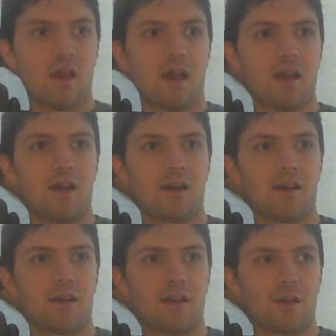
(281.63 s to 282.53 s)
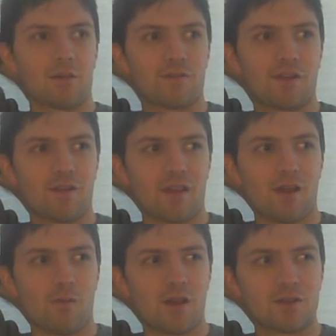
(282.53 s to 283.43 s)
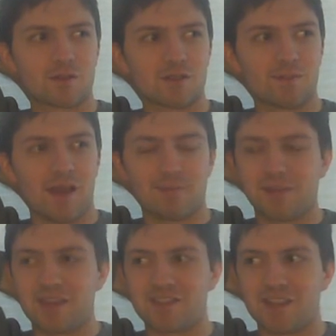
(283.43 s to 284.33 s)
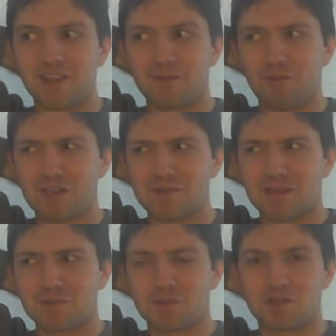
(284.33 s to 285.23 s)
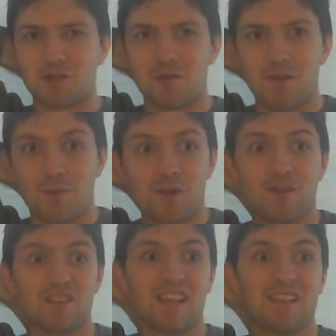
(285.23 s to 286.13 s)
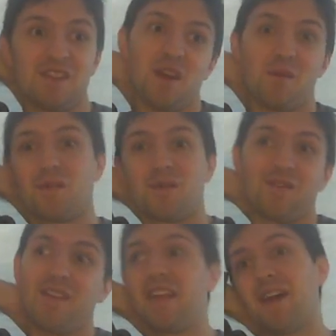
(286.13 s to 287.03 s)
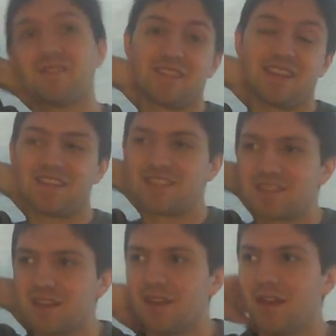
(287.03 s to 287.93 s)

And we're figuring out when you're supposed to buy a plane ticket and when you're supposed to show up. But we don't exactly know. We're going to find that out in things.